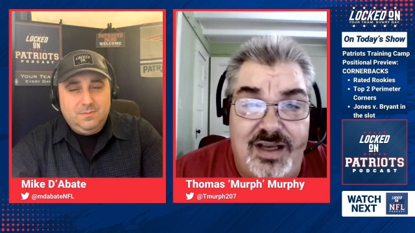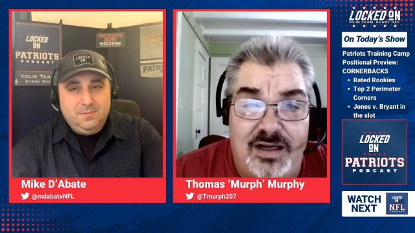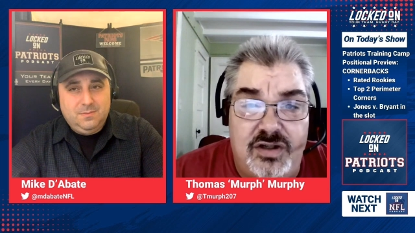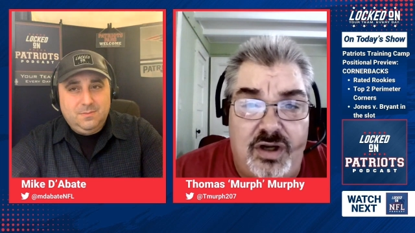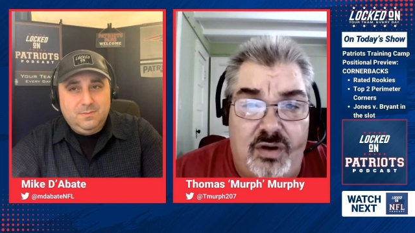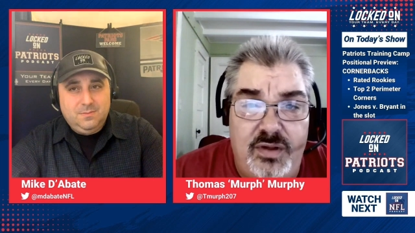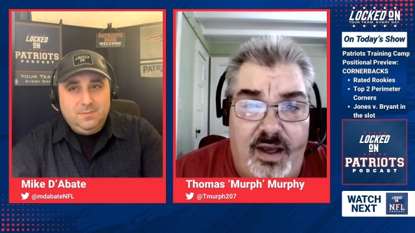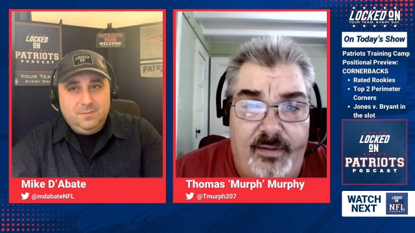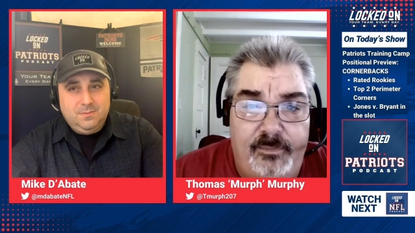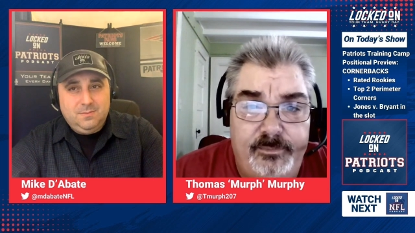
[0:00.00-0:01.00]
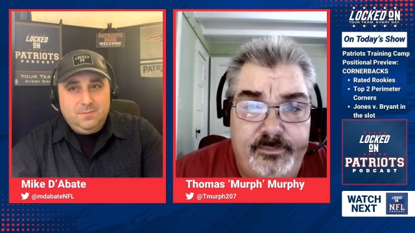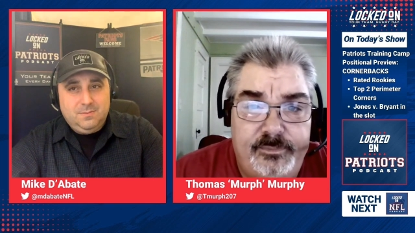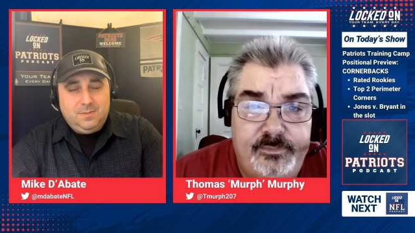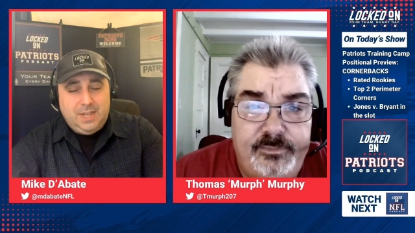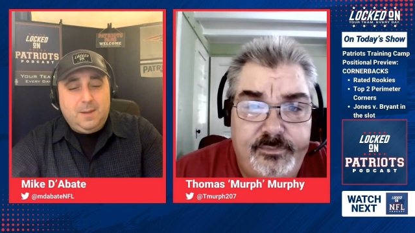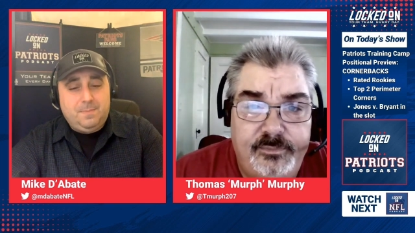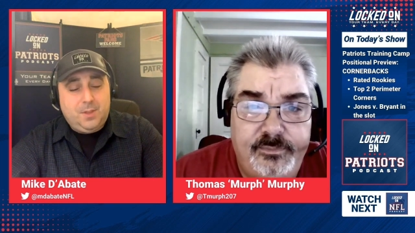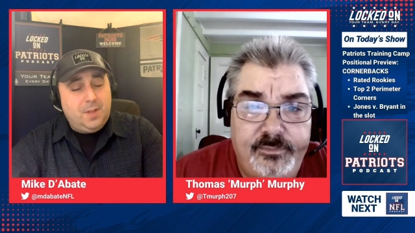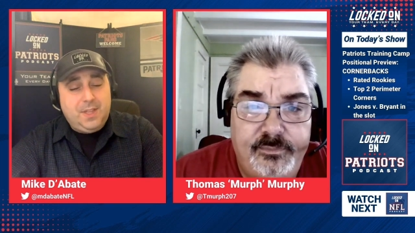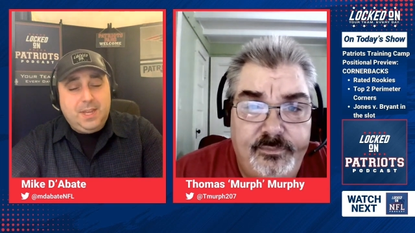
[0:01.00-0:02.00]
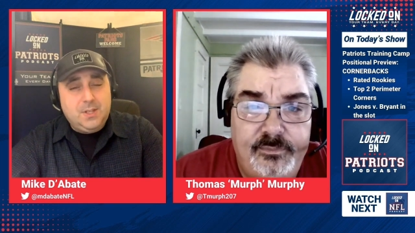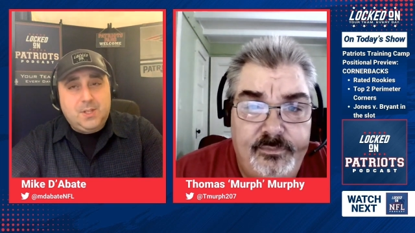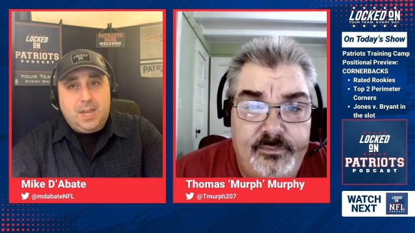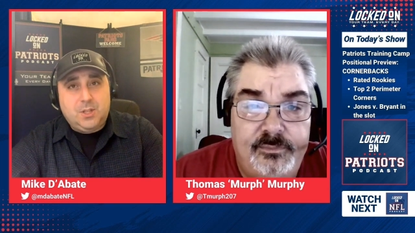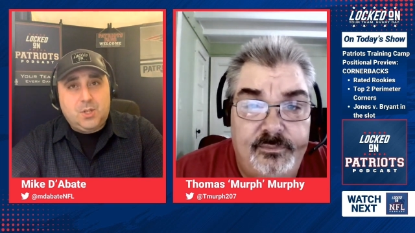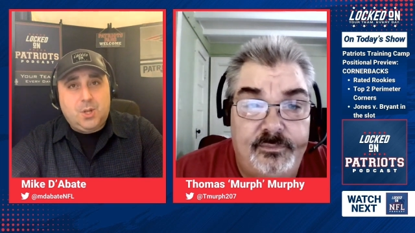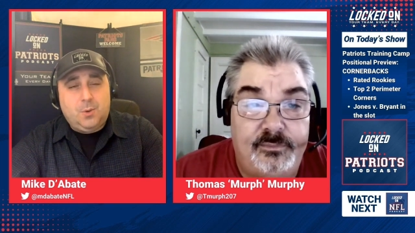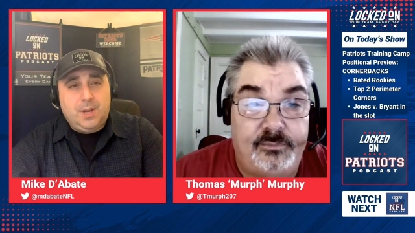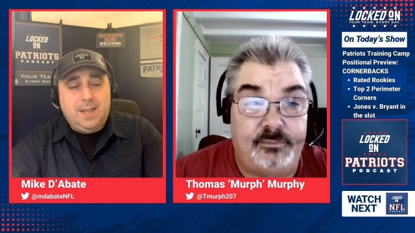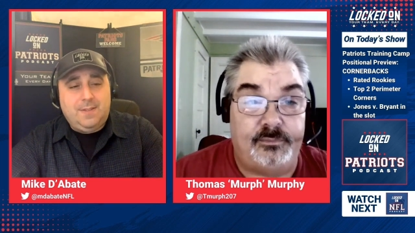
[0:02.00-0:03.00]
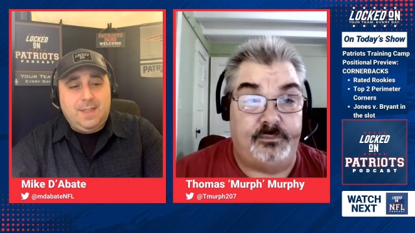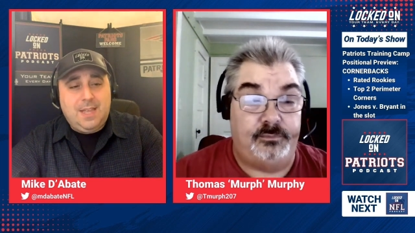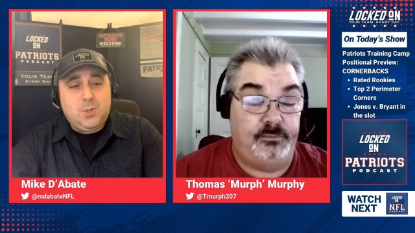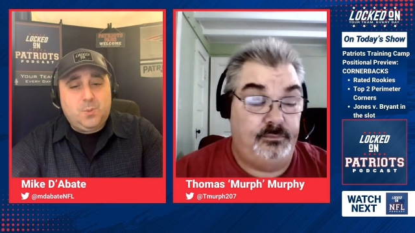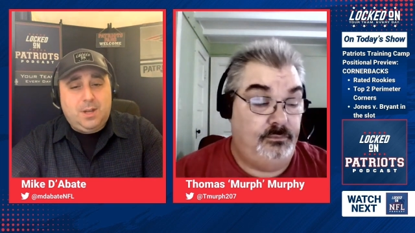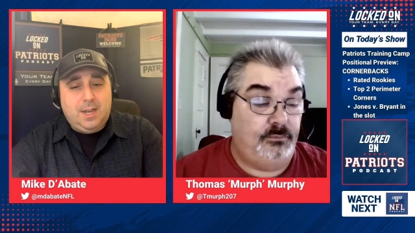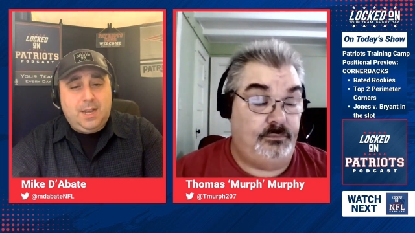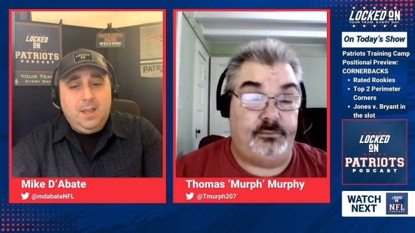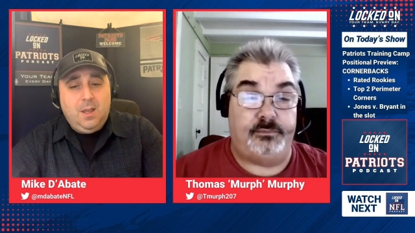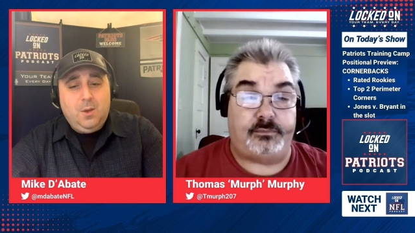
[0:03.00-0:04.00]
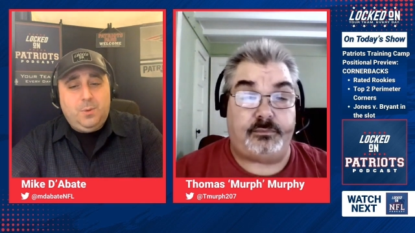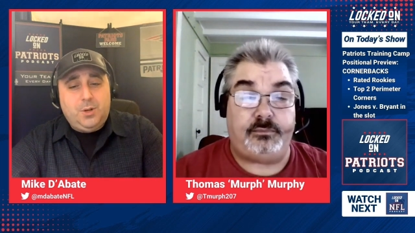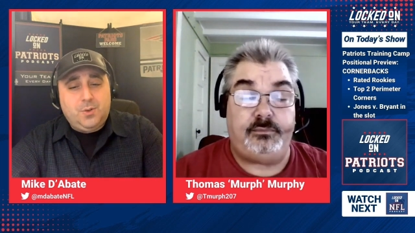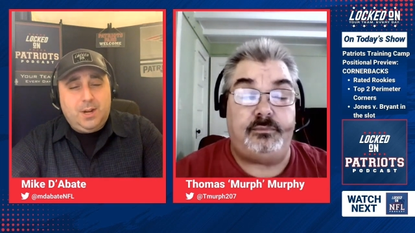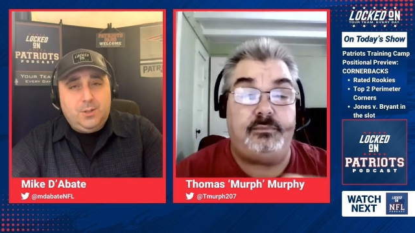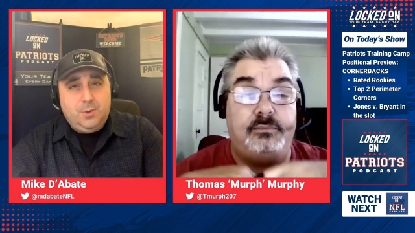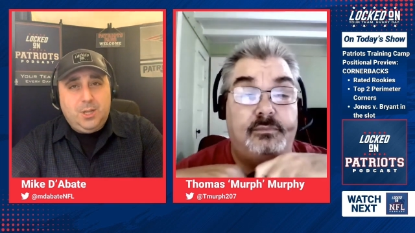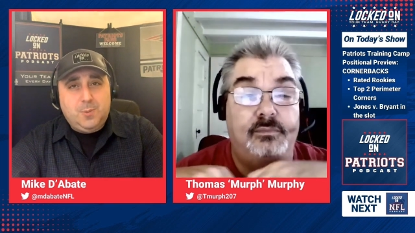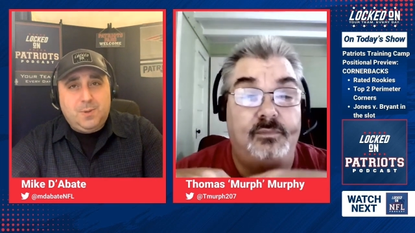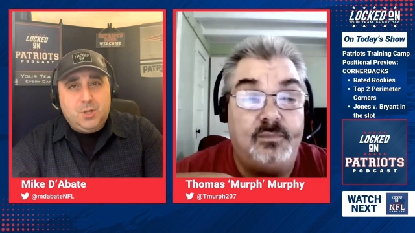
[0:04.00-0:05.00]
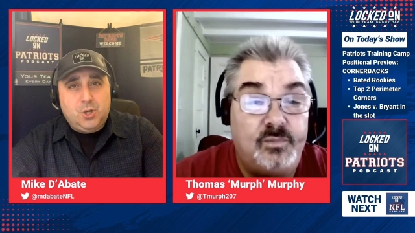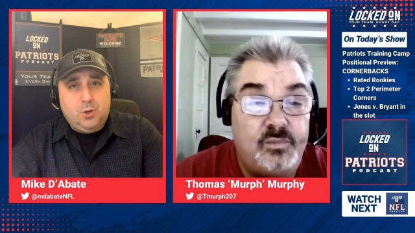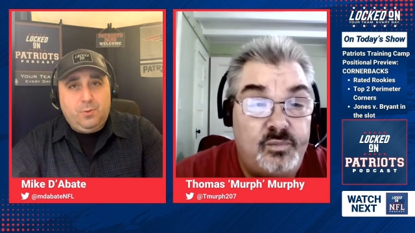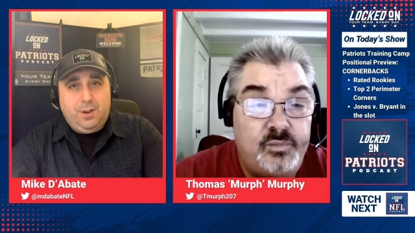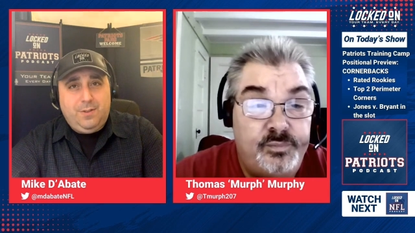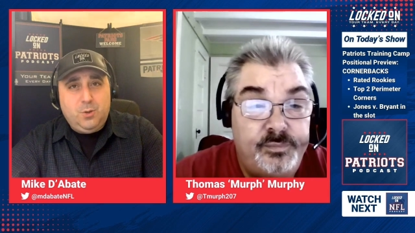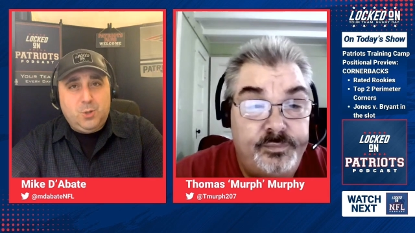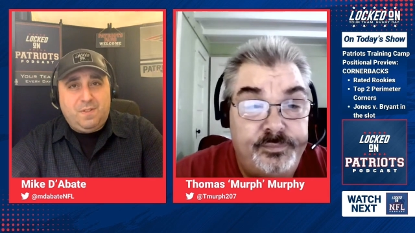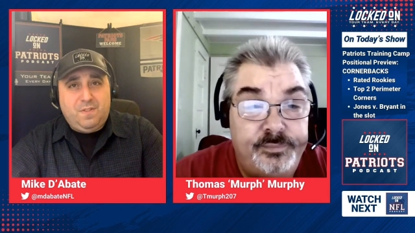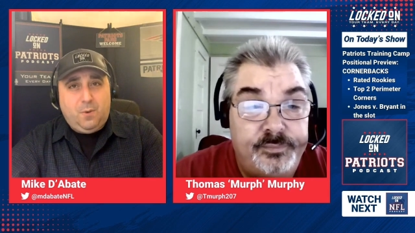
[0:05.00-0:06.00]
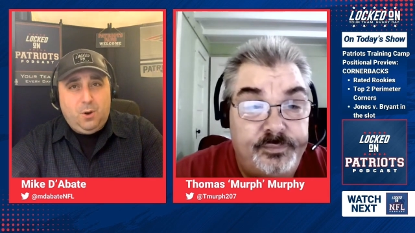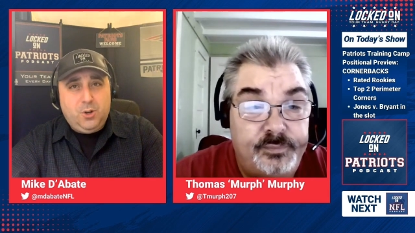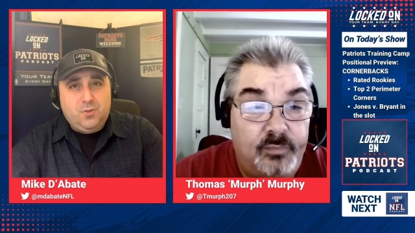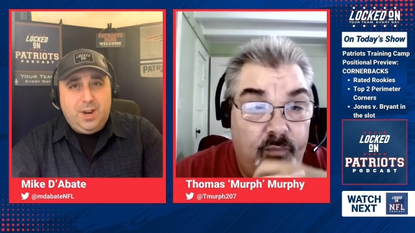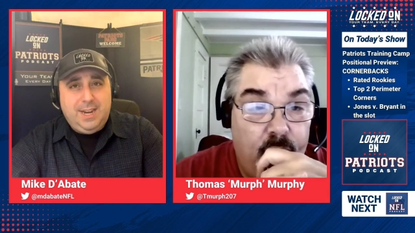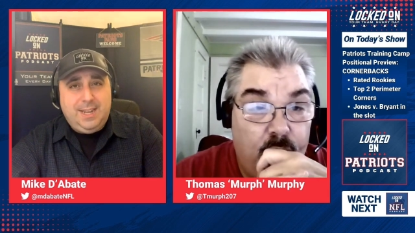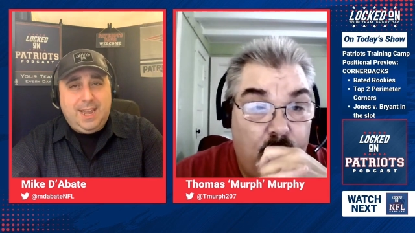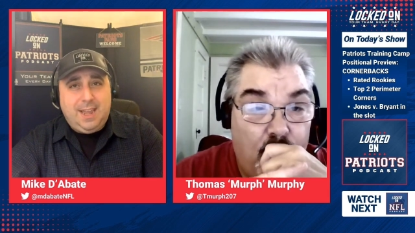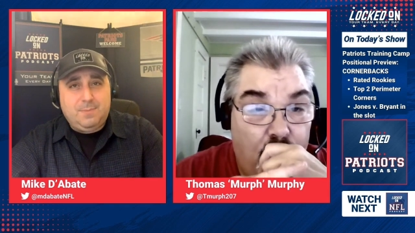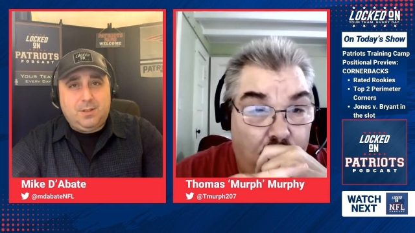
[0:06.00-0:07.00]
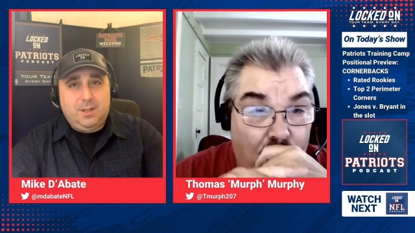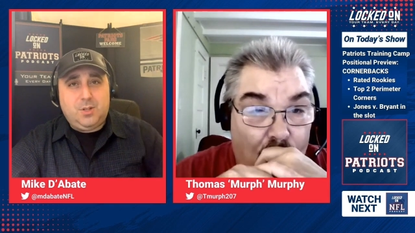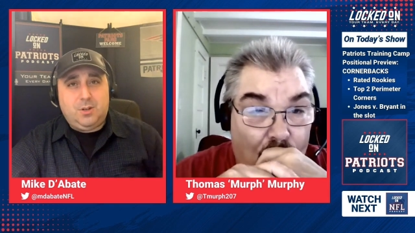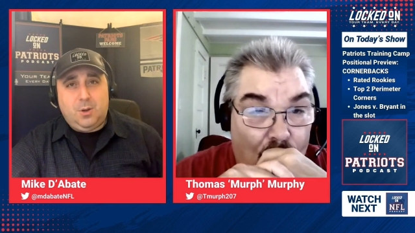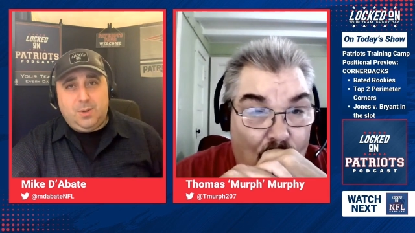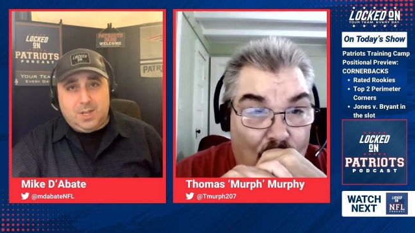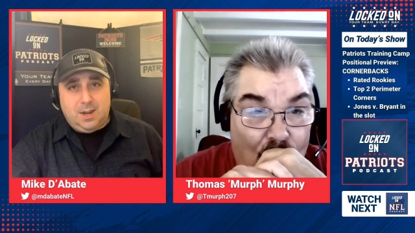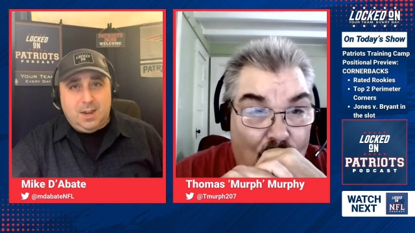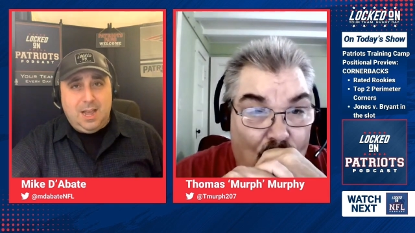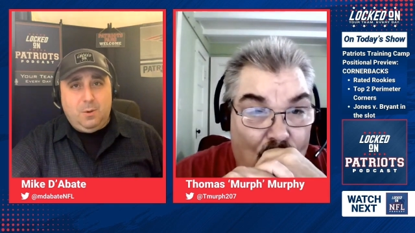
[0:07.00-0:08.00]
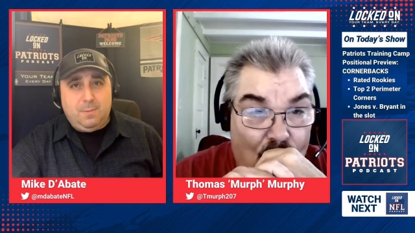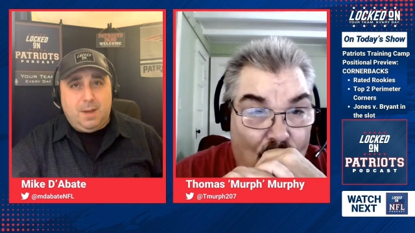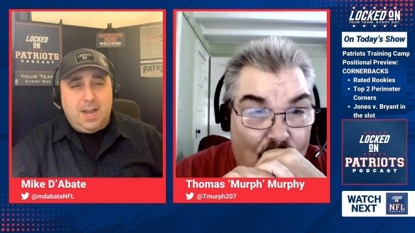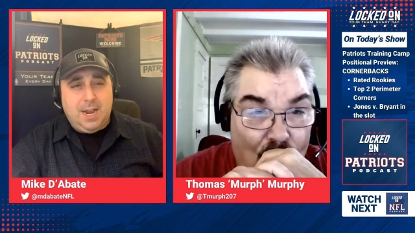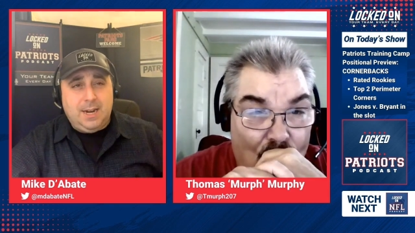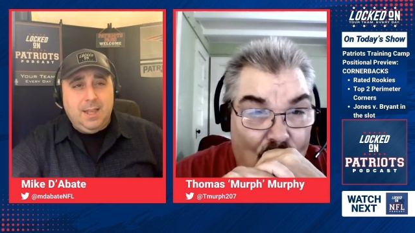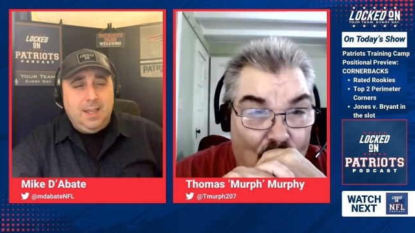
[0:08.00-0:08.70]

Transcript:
Speaker 1: set in stone yet.
Speaker 2: Yeah, nothing is set in stone yet, and that's why we try to do these positional previews before training camp to let you know what's on our mind,